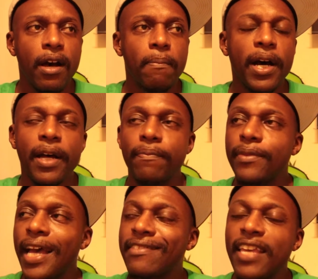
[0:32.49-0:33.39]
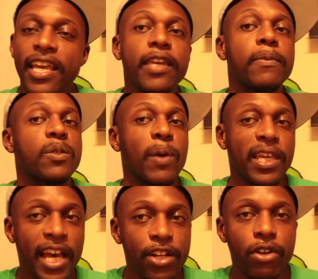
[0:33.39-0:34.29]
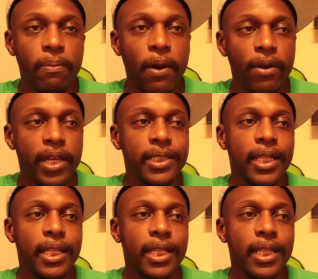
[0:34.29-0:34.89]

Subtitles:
But I think he was with Kendrick Perkins